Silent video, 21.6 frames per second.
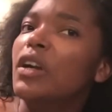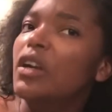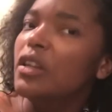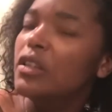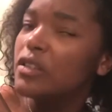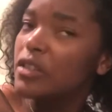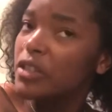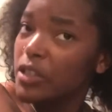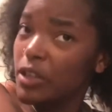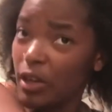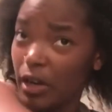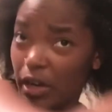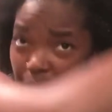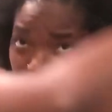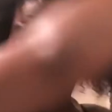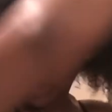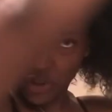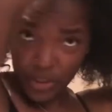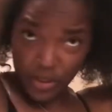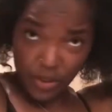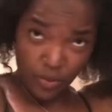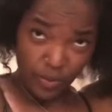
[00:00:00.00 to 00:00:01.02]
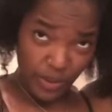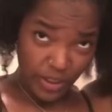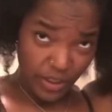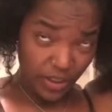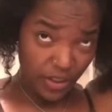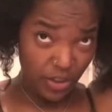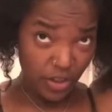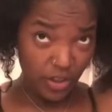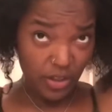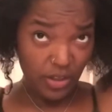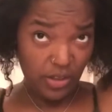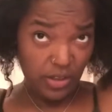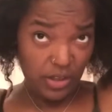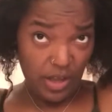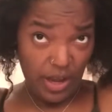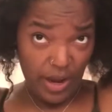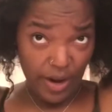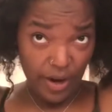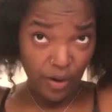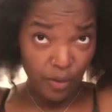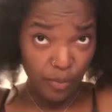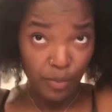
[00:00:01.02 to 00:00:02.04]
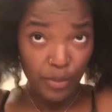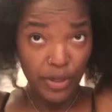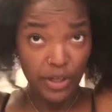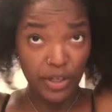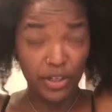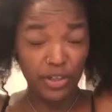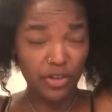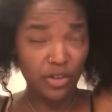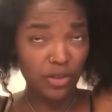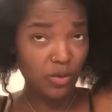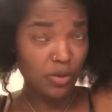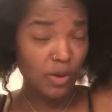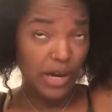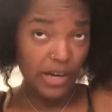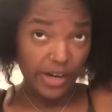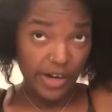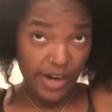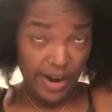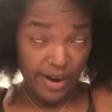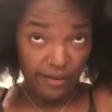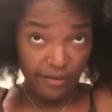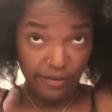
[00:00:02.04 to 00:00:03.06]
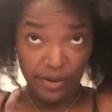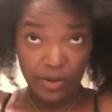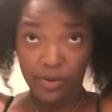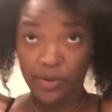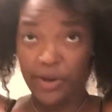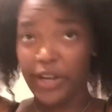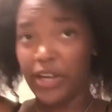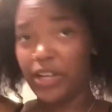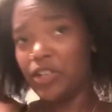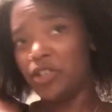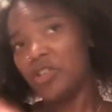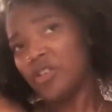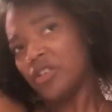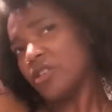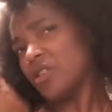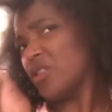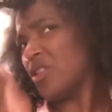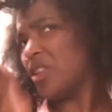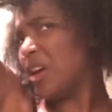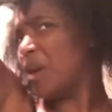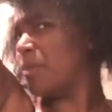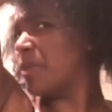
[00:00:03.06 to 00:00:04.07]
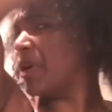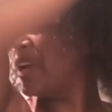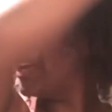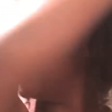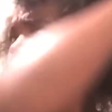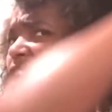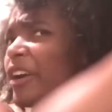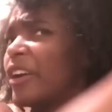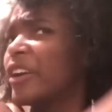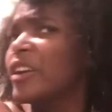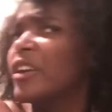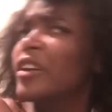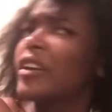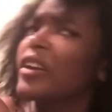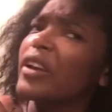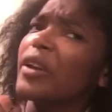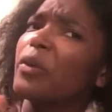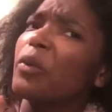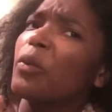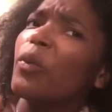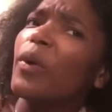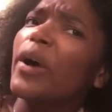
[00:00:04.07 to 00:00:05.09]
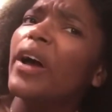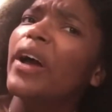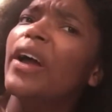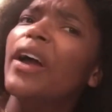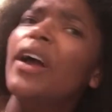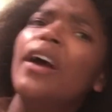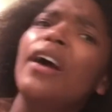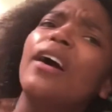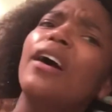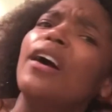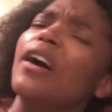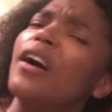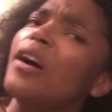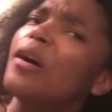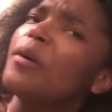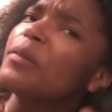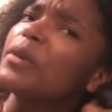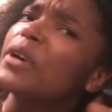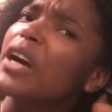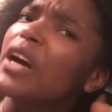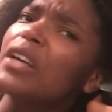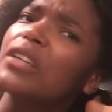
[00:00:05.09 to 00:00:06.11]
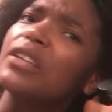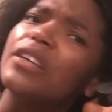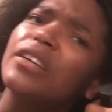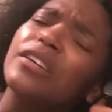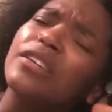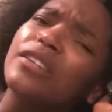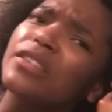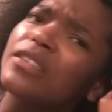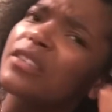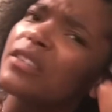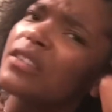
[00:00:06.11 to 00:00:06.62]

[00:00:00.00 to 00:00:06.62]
And so I'm just really just like putting just water everywhere just so that my hair can get wet, kind of